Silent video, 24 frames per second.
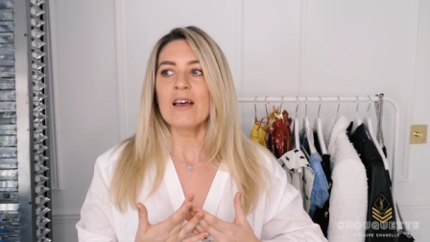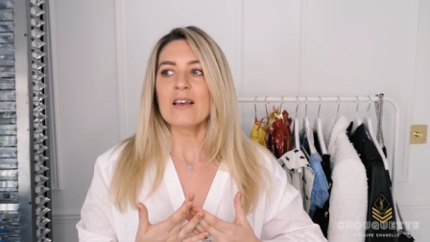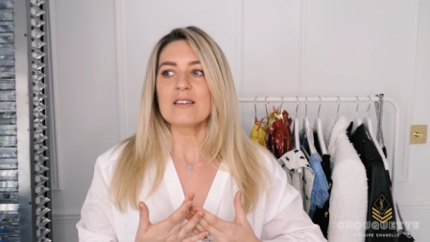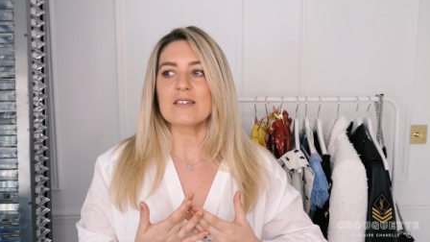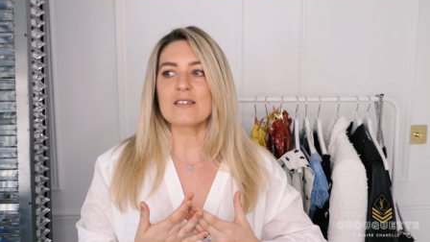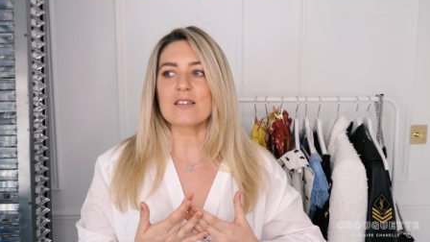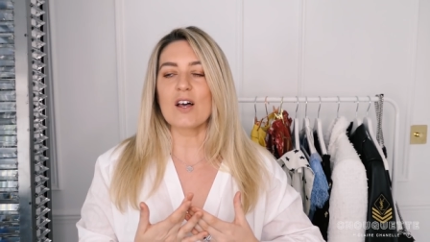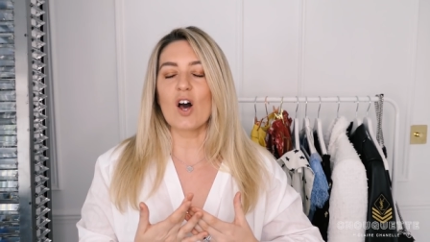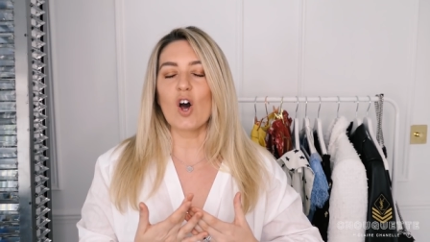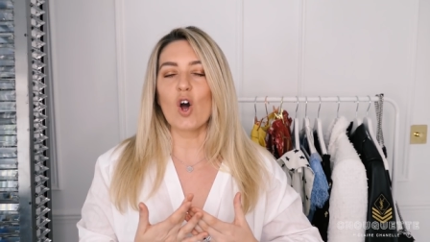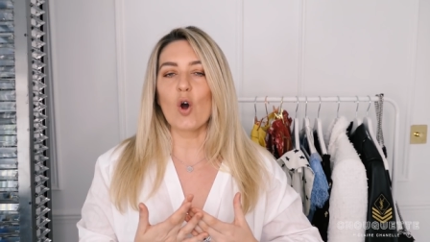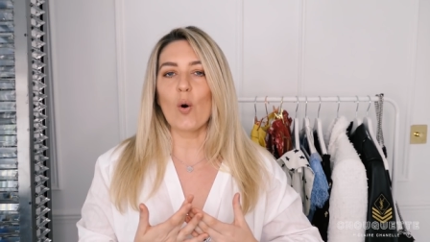
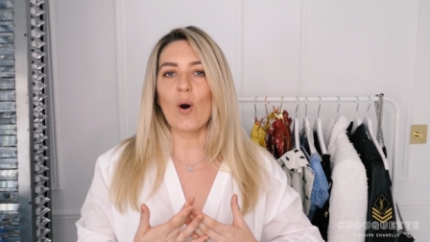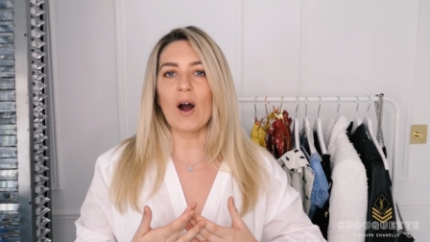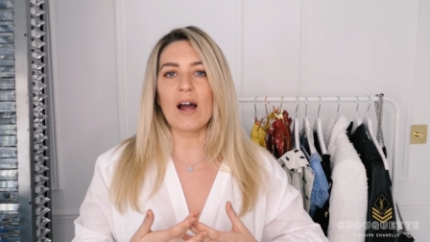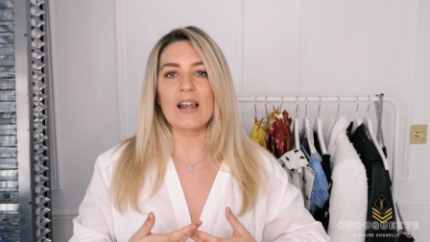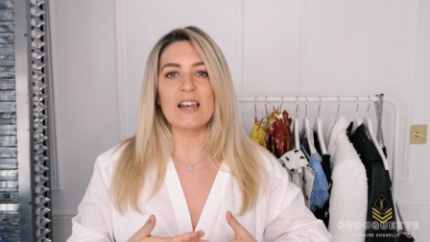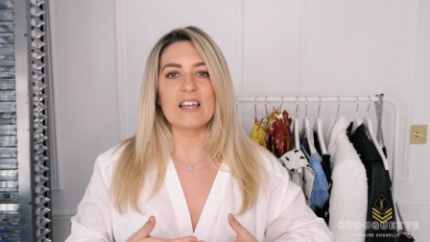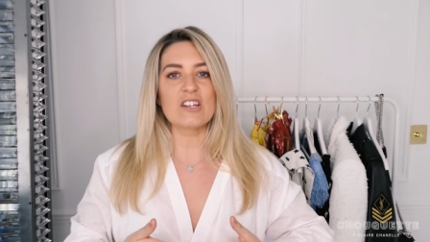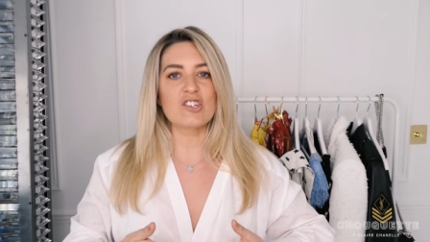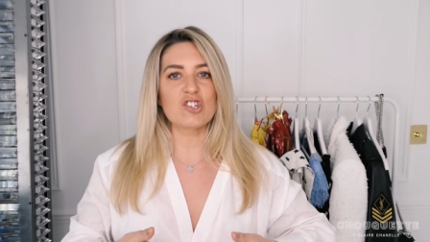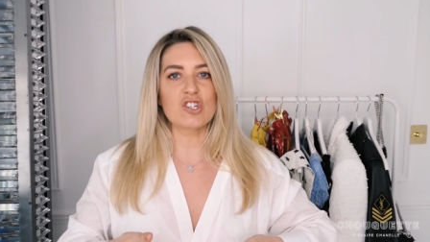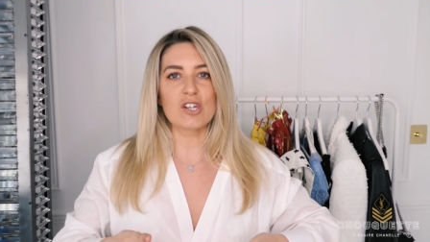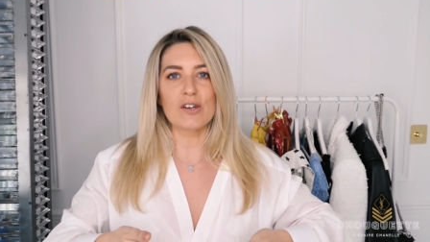So I
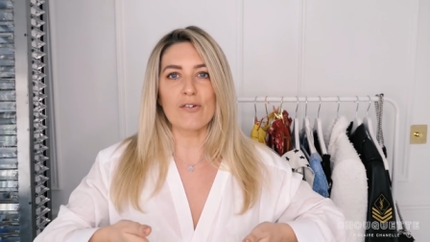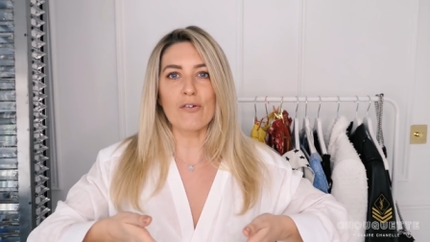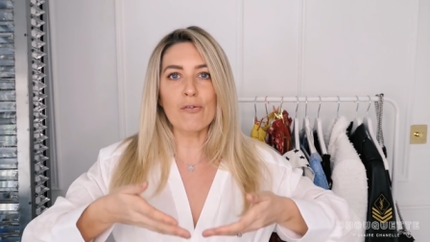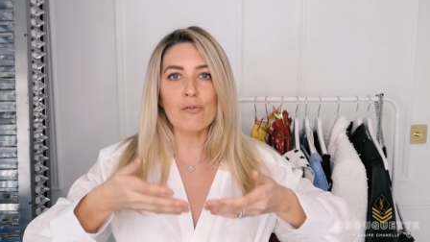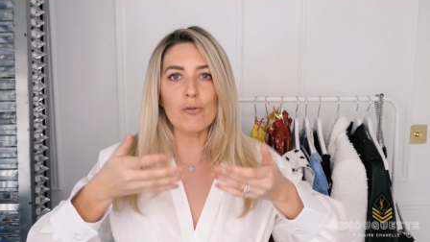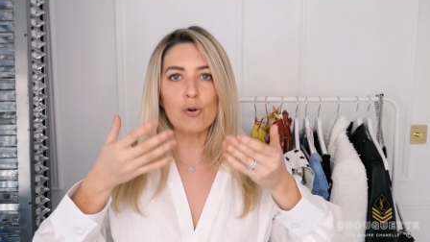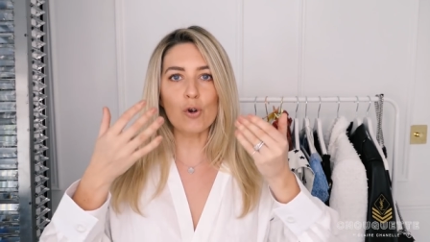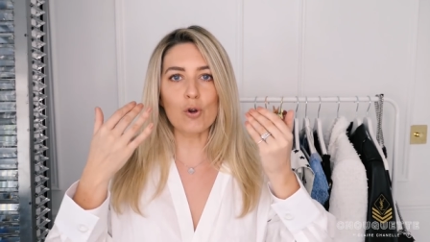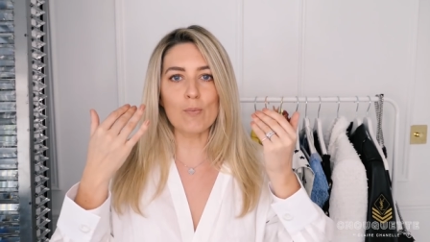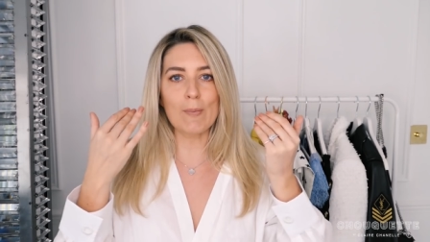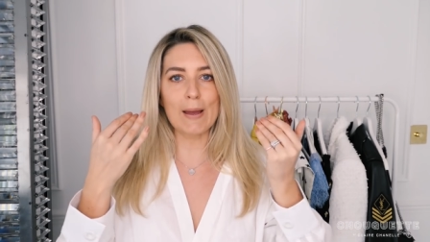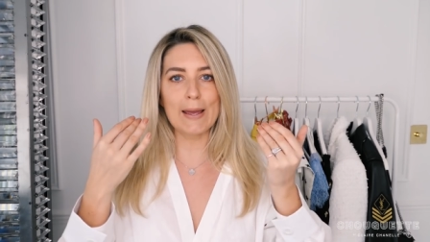literally
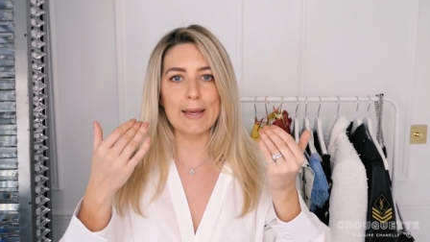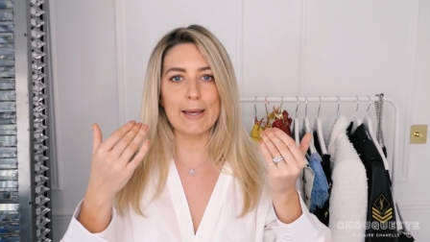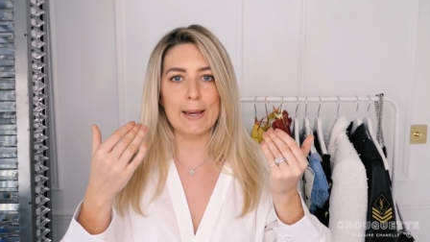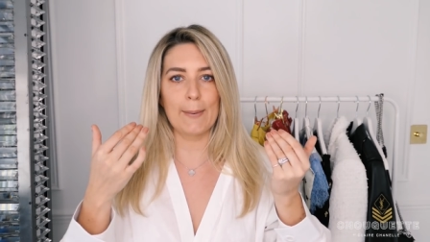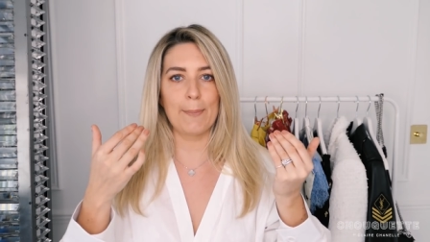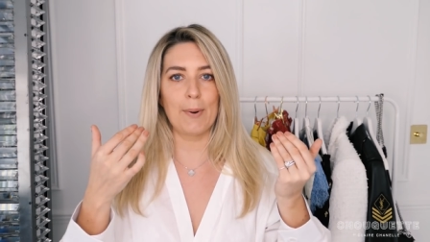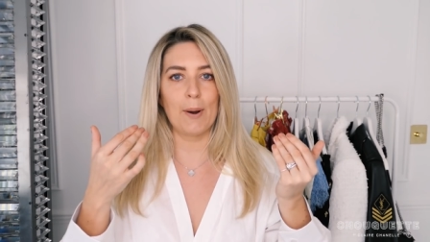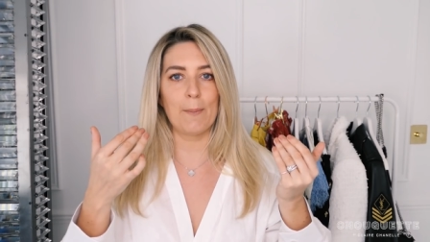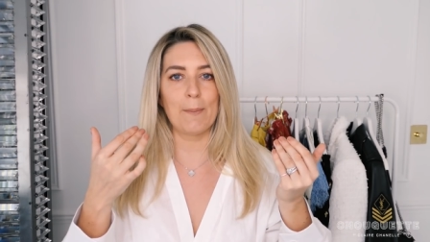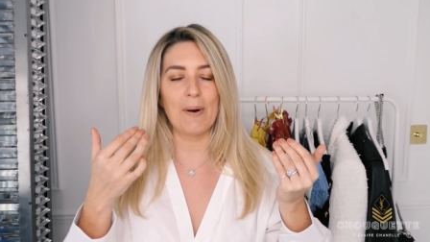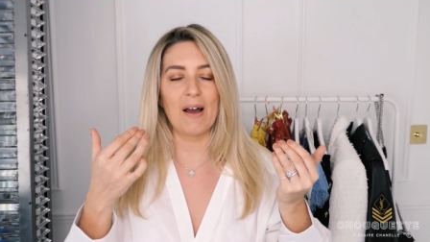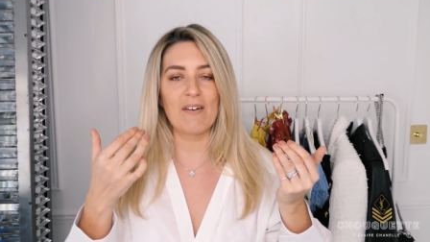threw makeup at